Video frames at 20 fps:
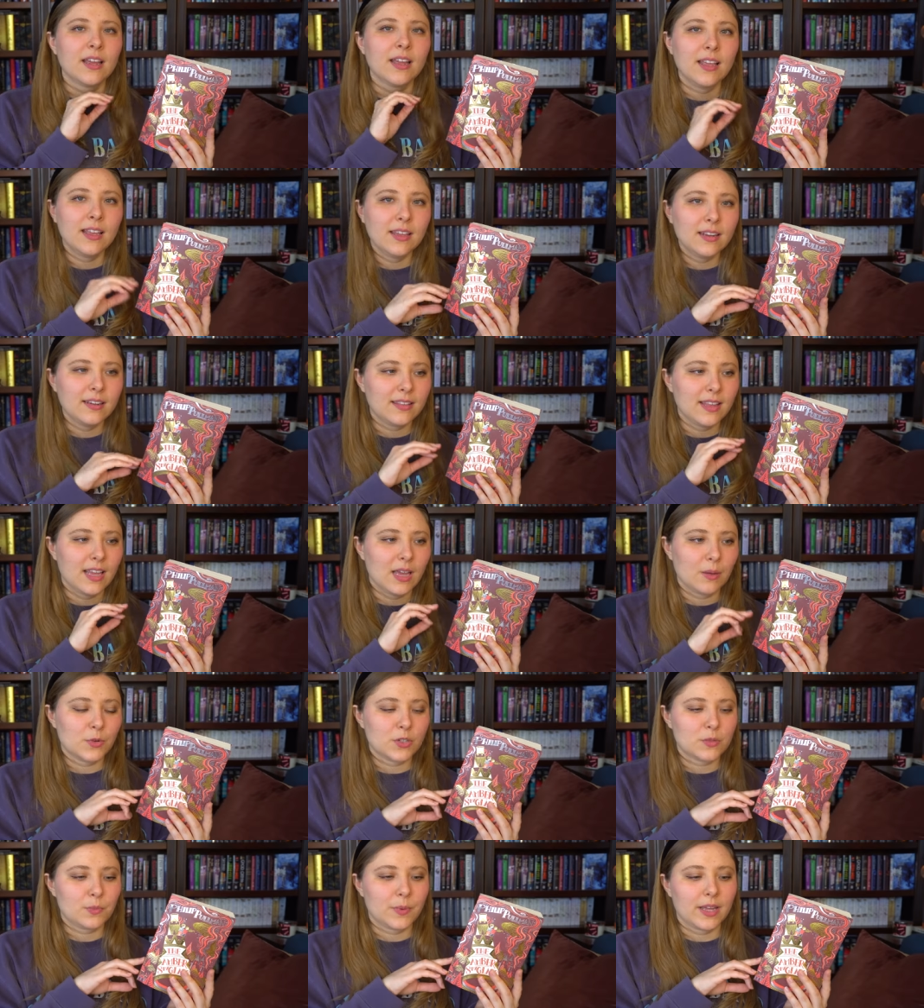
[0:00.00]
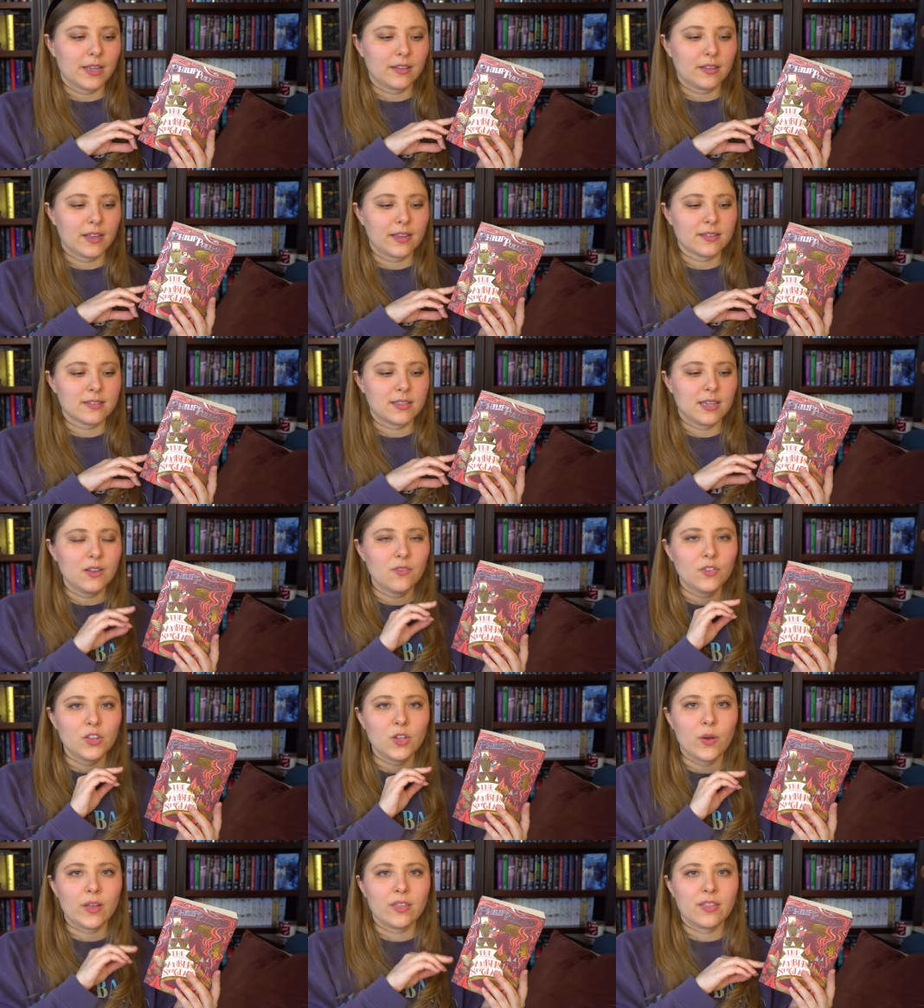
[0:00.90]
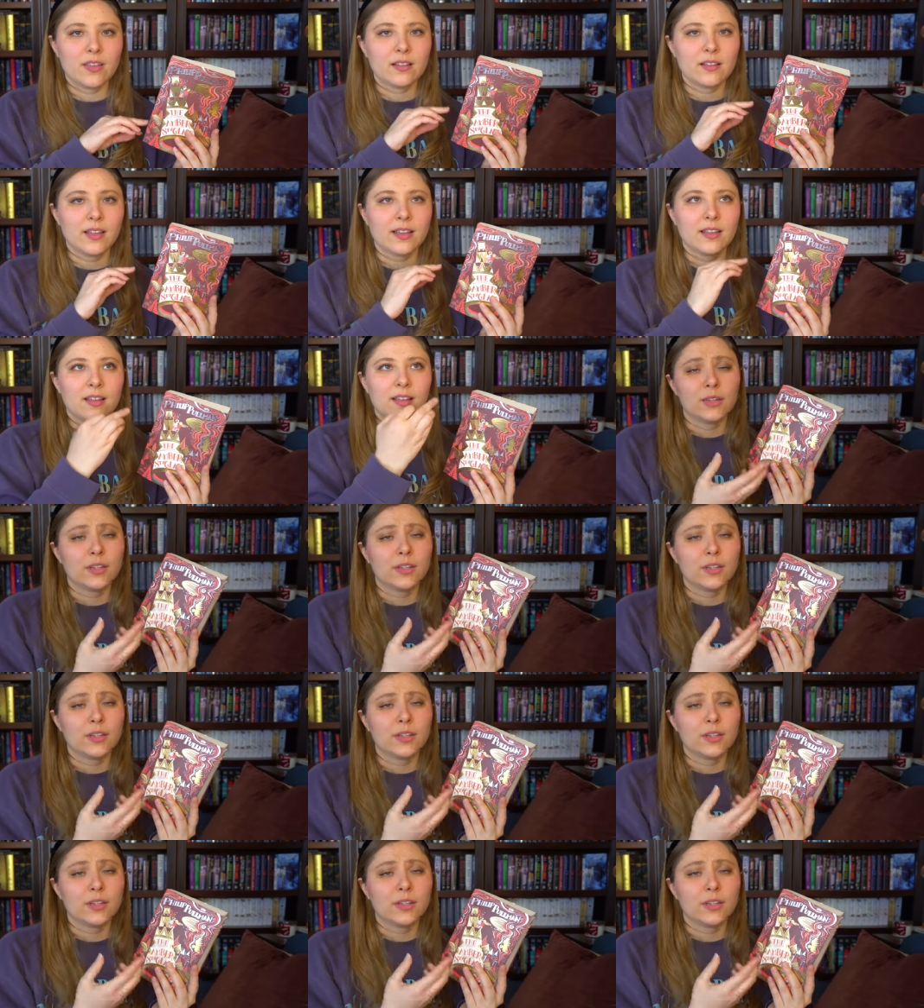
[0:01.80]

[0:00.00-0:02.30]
in The Amber Spyglass that, even though I think, like,